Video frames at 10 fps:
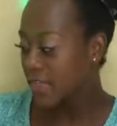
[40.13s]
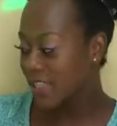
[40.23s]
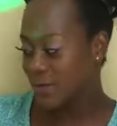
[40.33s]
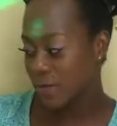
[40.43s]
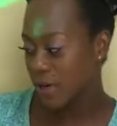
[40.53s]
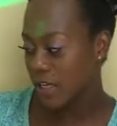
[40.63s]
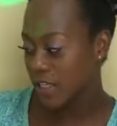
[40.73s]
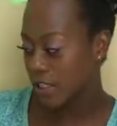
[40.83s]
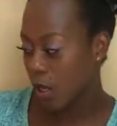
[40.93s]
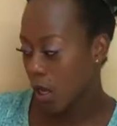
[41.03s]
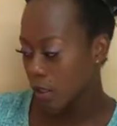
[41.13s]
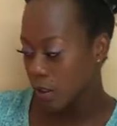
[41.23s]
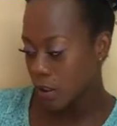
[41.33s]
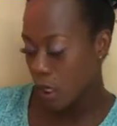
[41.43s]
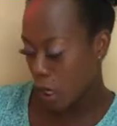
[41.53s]
This book is called
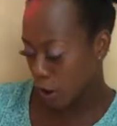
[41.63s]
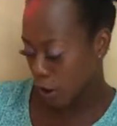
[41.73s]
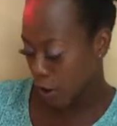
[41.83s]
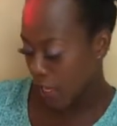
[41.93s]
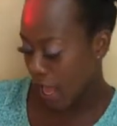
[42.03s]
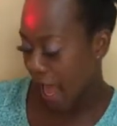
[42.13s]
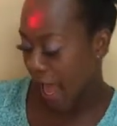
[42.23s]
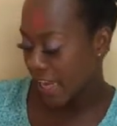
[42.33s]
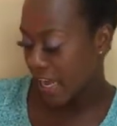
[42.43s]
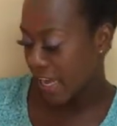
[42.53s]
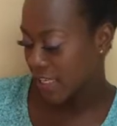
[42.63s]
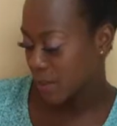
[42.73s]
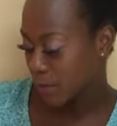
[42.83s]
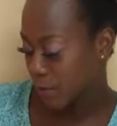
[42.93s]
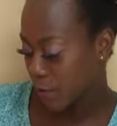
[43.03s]
Touch and
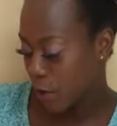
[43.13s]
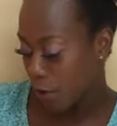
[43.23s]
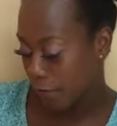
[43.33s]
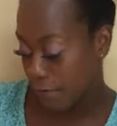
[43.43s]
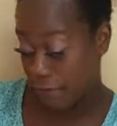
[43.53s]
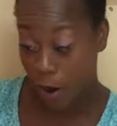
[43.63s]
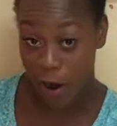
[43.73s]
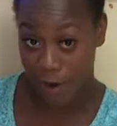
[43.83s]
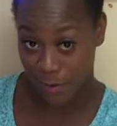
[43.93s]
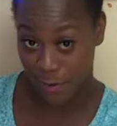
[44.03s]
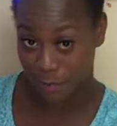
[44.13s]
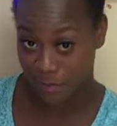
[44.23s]
Explore Farm.